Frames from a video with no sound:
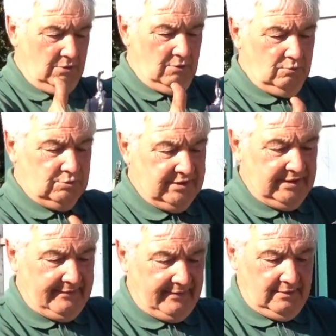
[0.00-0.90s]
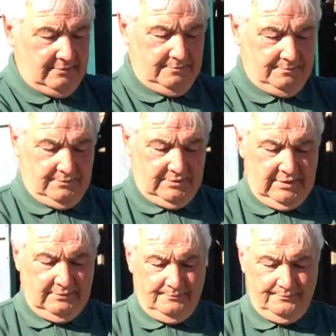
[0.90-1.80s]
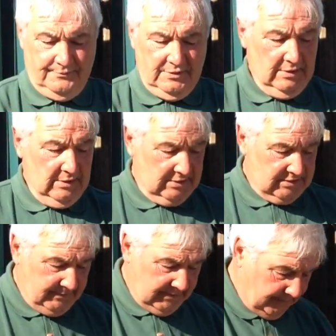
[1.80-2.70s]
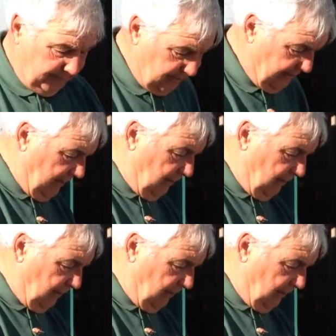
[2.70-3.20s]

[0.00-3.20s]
all together, yeah? So we're going to put that